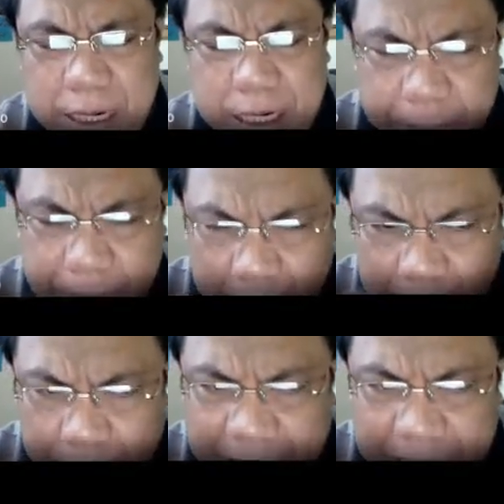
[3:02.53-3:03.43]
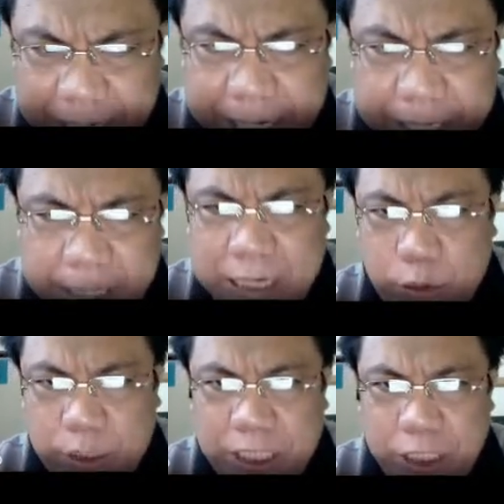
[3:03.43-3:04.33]
So bottom line again, the
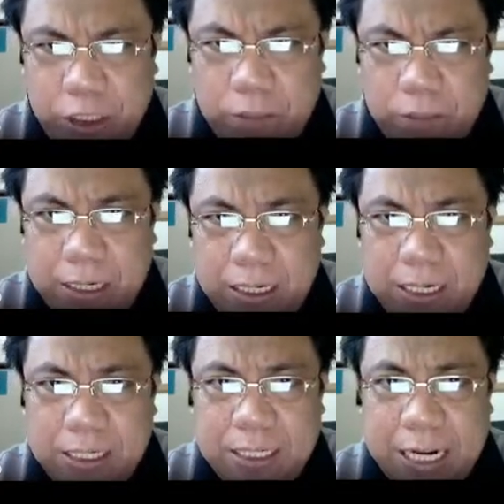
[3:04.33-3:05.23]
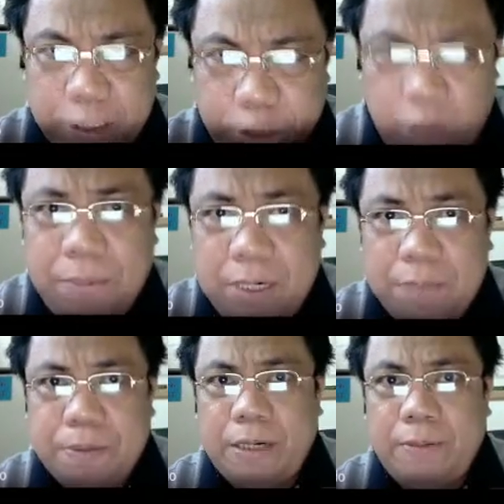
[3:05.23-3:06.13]
acquisition of knowledge and solving the
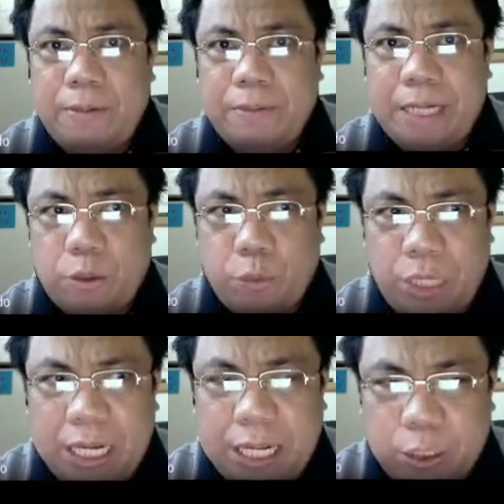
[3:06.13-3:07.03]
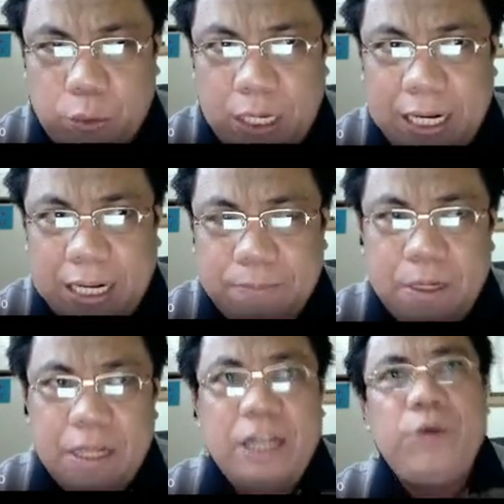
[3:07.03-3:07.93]
problem that we actually have
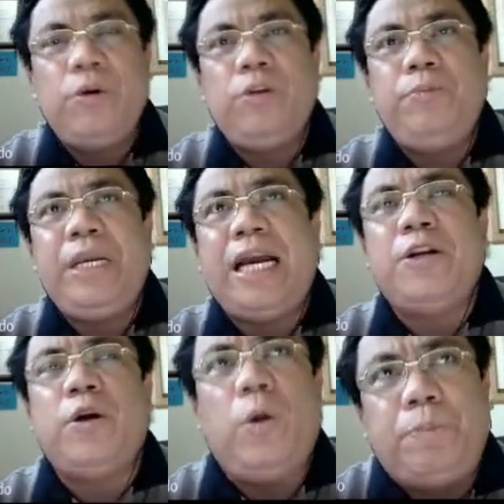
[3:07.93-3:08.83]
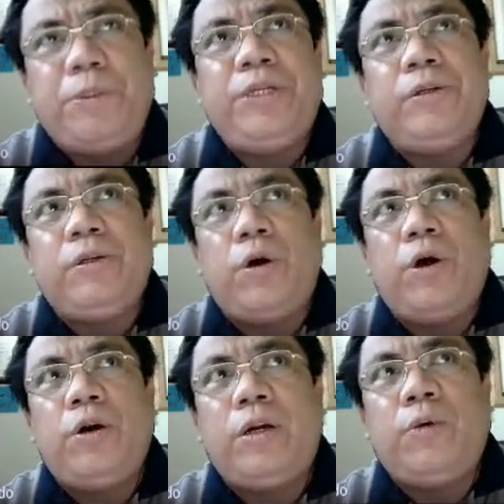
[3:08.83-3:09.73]
would be an offshoot
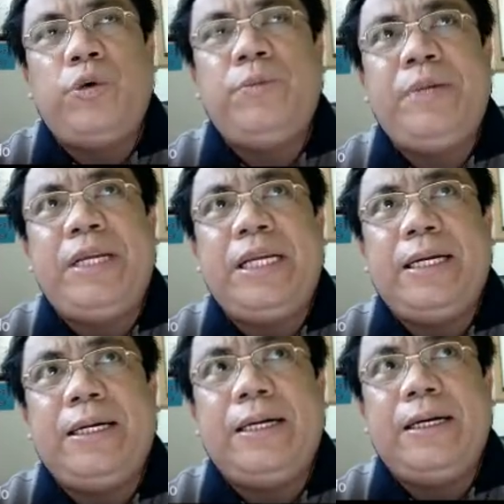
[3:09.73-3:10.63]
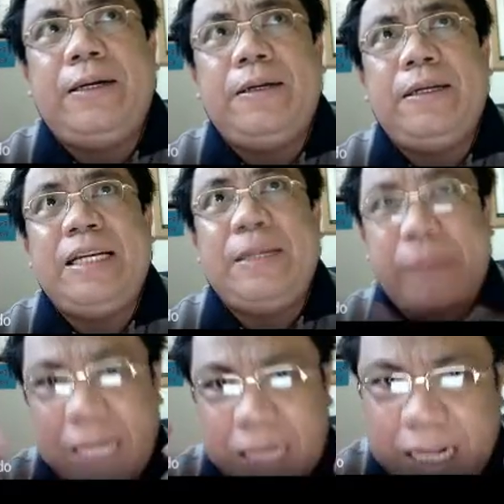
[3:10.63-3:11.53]
or would be the
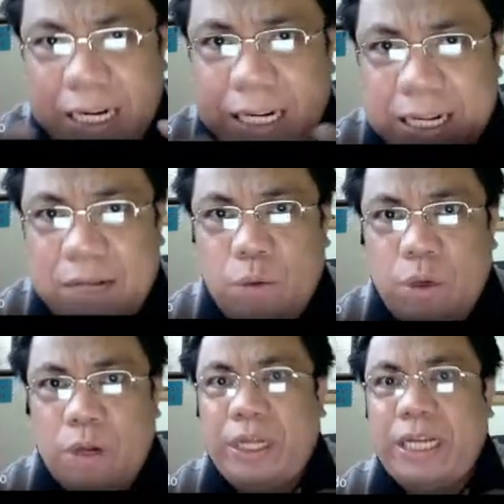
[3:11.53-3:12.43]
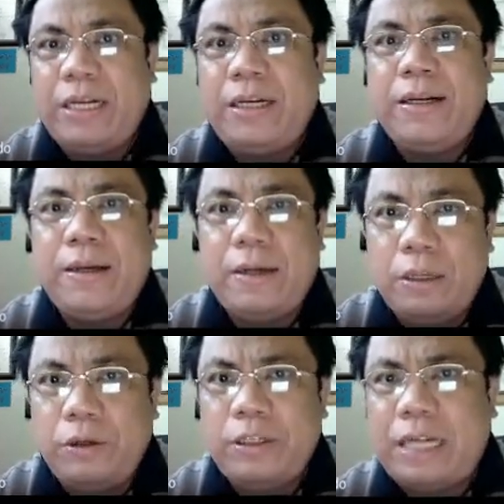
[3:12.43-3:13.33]
main area where we can
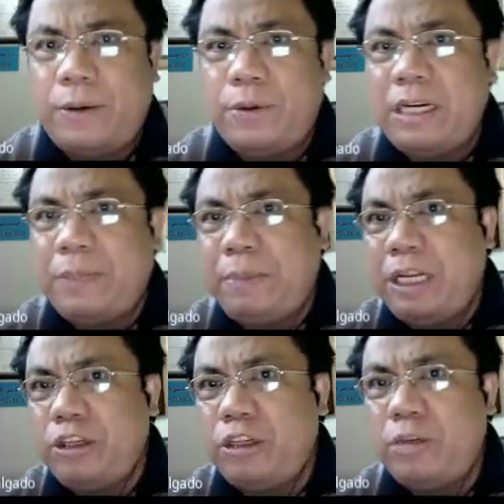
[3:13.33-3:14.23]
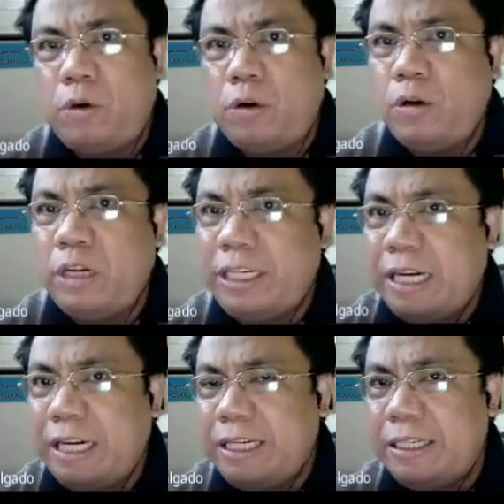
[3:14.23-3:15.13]
use our definition of all
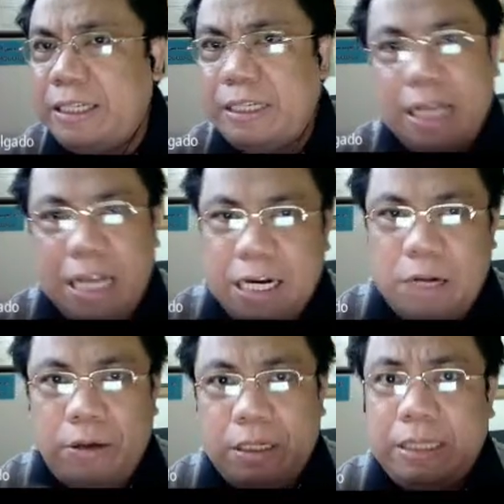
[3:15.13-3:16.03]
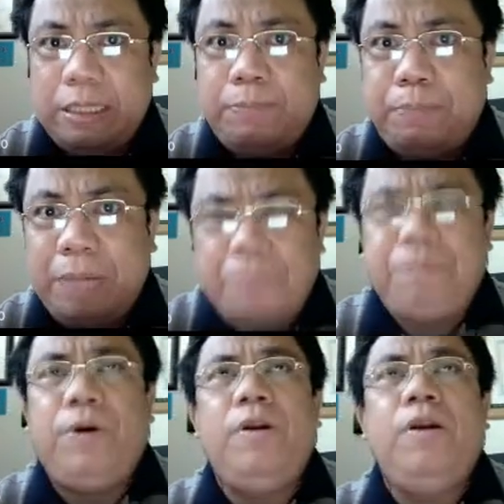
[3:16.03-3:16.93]
intelligences. Now,
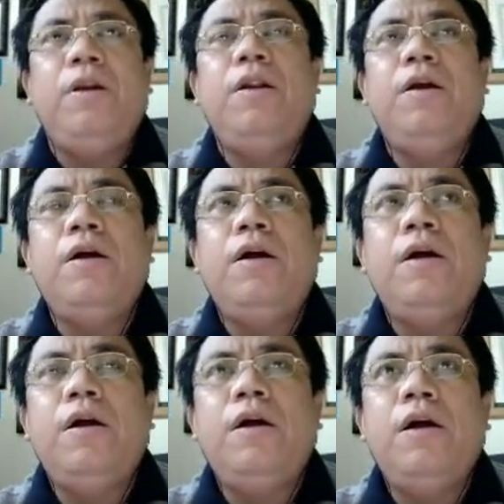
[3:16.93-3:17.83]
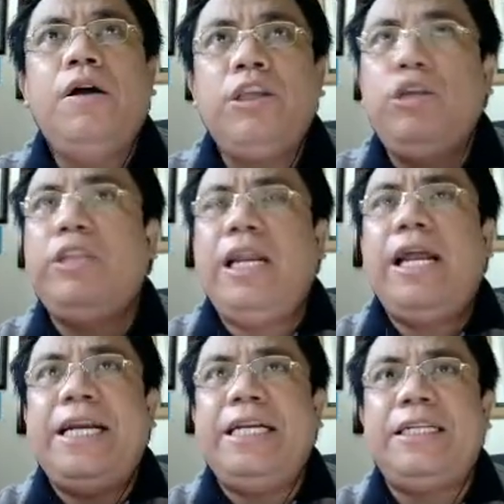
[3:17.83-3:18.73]
people
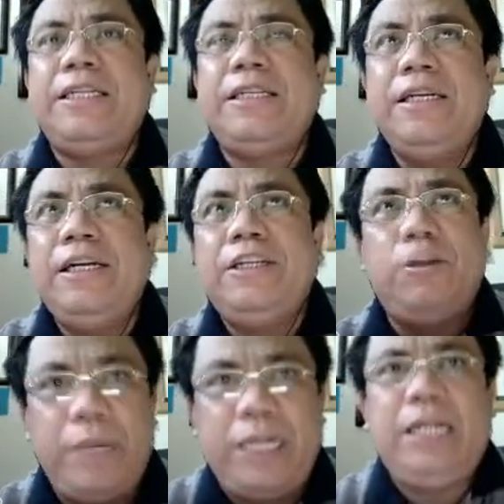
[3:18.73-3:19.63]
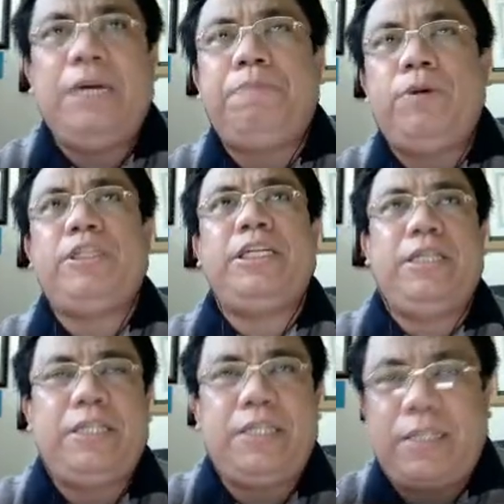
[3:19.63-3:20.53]
utilize so many
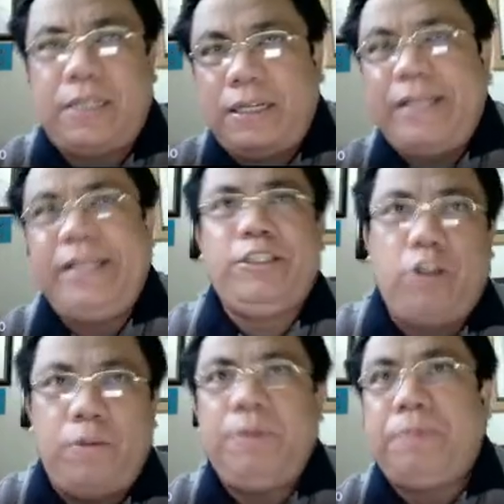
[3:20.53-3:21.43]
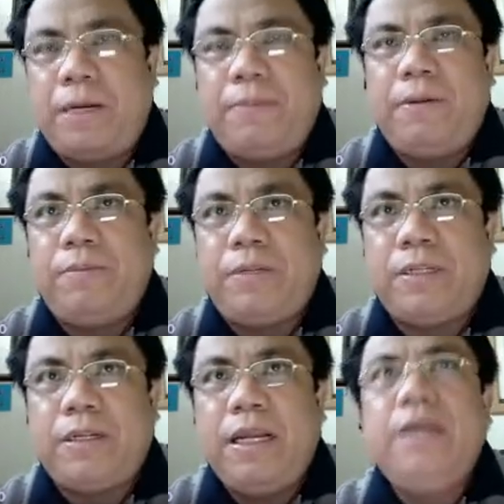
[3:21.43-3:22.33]
approaches in solving
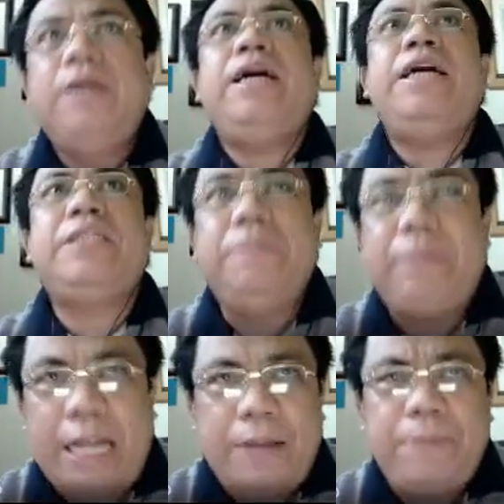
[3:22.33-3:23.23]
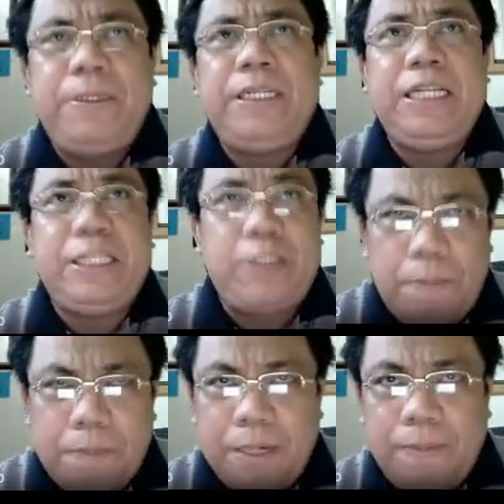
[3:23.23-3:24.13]
problems. And sometimes they
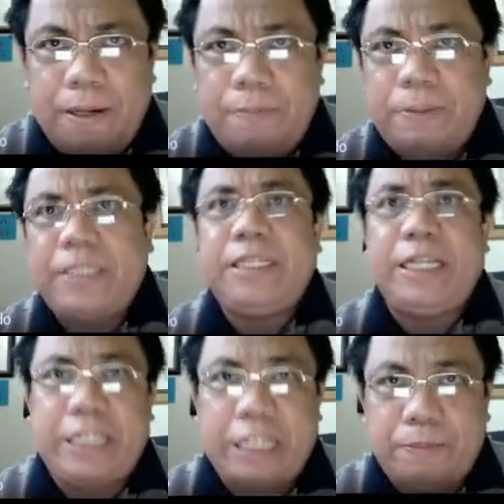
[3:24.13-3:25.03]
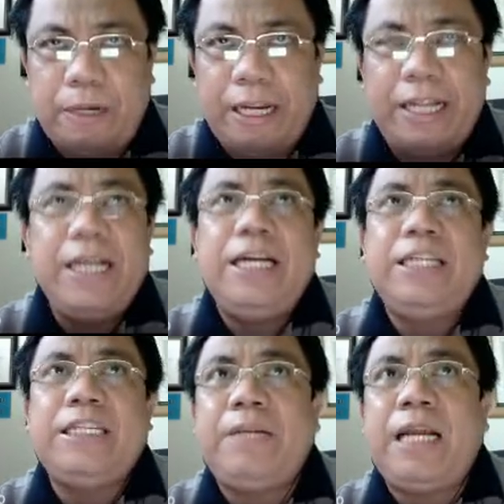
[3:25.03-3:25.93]
solve problems successfully,
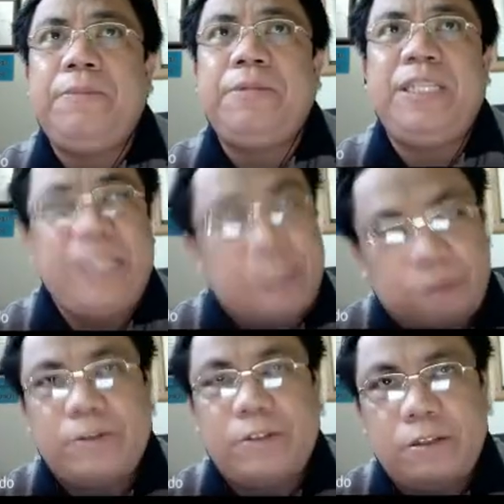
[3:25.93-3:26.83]
sometimes they don't.